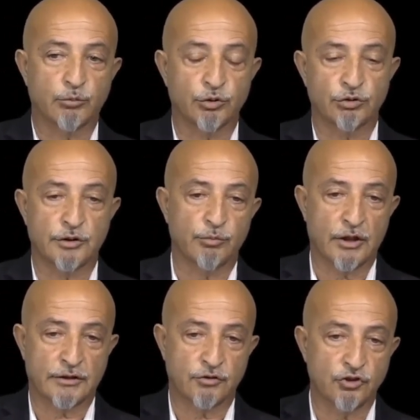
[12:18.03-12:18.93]
You should
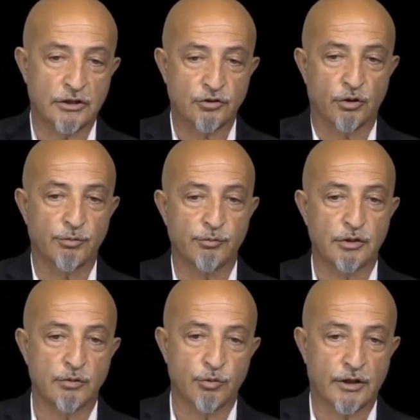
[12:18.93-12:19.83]
be punished,
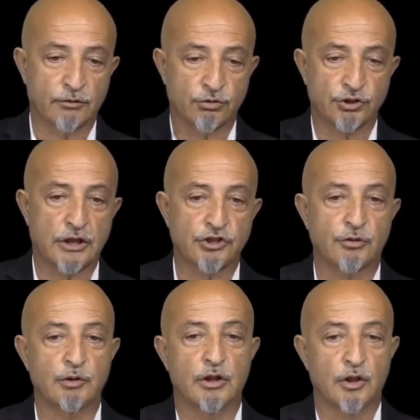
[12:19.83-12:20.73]
beaten, and
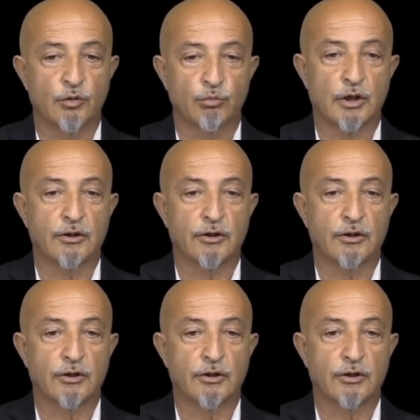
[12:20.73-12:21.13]
killed.